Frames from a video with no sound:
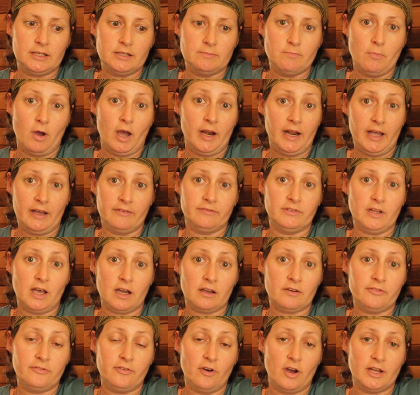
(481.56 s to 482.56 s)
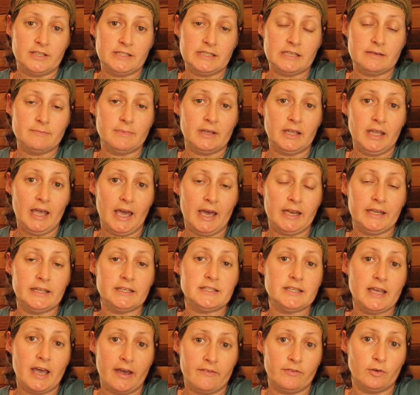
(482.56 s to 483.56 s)
you might have luck finding a mechanic
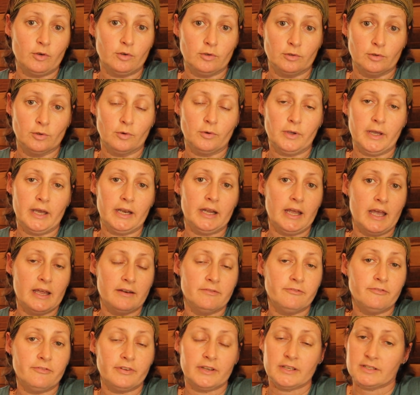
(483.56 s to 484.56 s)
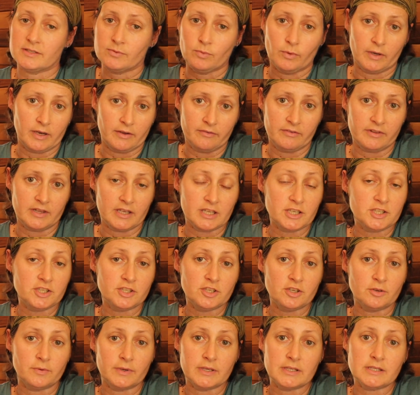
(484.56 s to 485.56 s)
to have a good look at it and fix whatever the
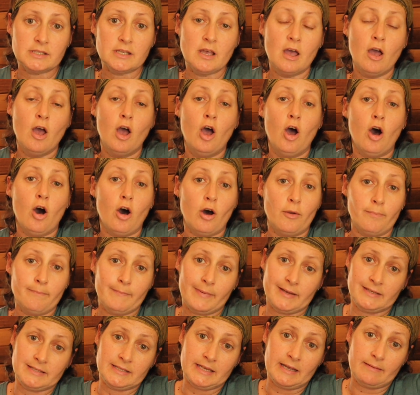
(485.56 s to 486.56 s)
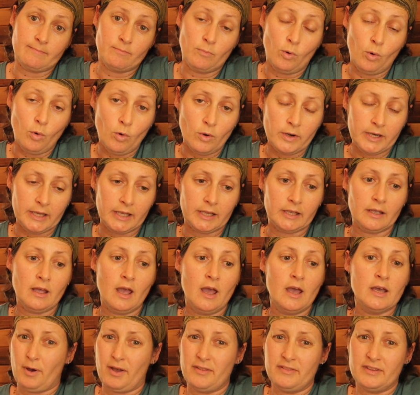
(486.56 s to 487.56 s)
issue is on Monday morning.
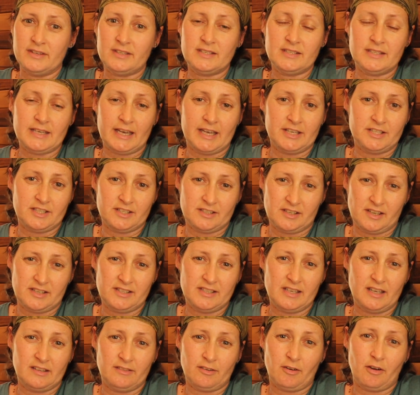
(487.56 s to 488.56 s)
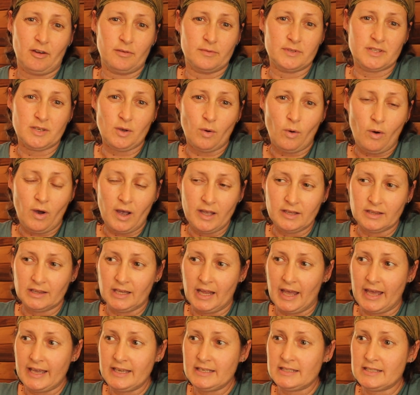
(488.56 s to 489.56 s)
By this stage, as I said though, it was quite
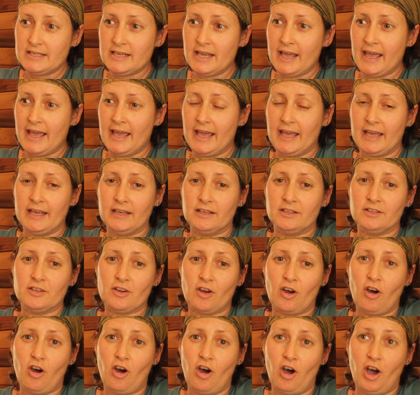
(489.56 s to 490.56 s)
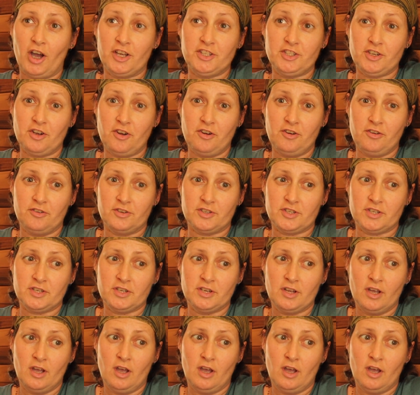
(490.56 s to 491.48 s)
late, and I didn't